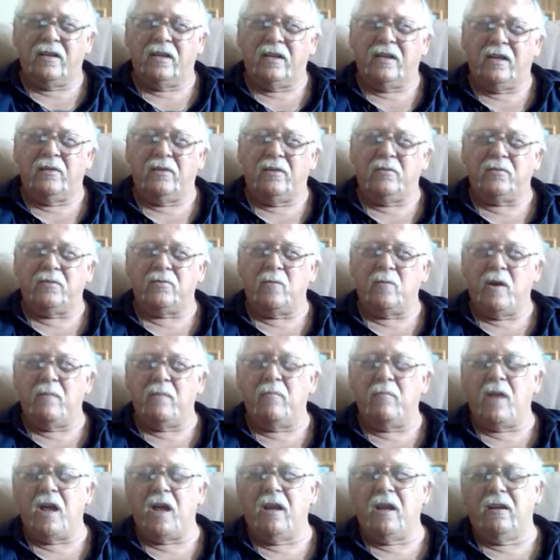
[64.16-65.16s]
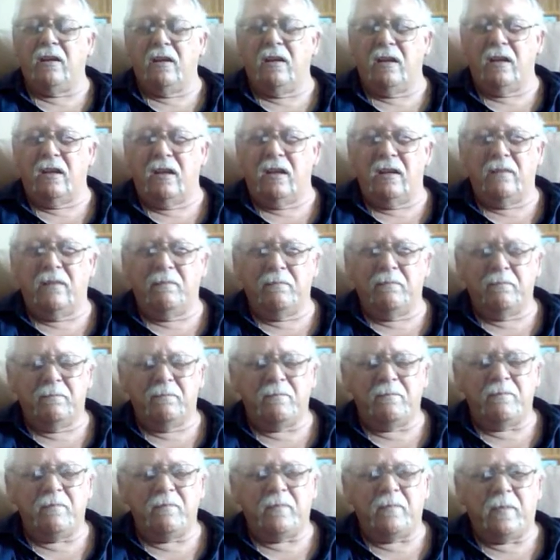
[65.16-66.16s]
there was one bloke there
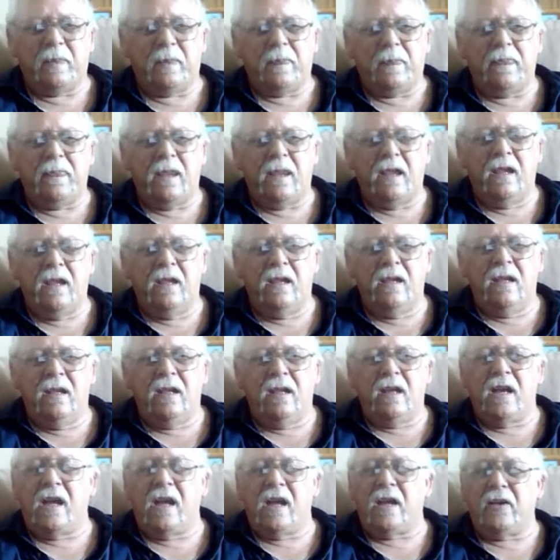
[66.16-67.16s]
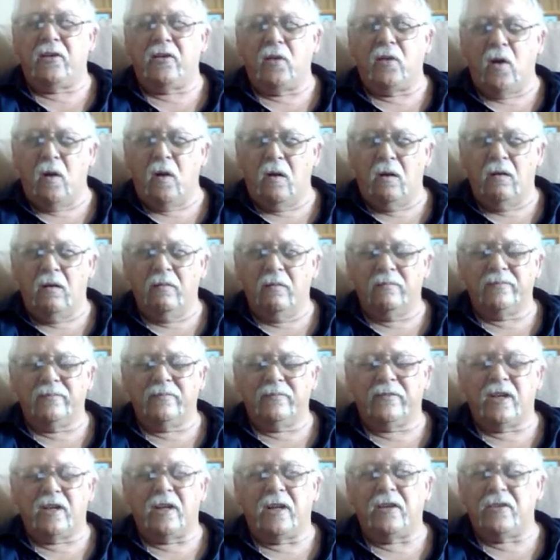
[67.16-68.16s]
who had a dog. He
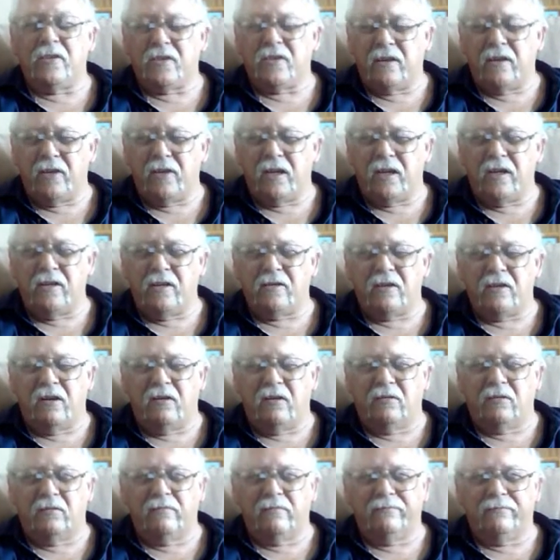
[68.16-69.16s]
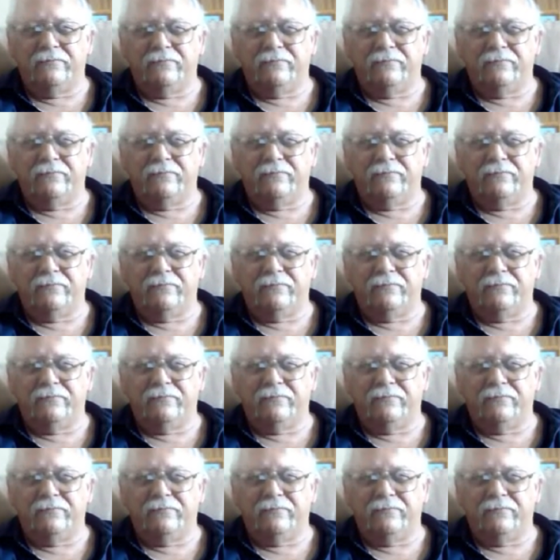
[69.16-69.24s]
was only 7 years old.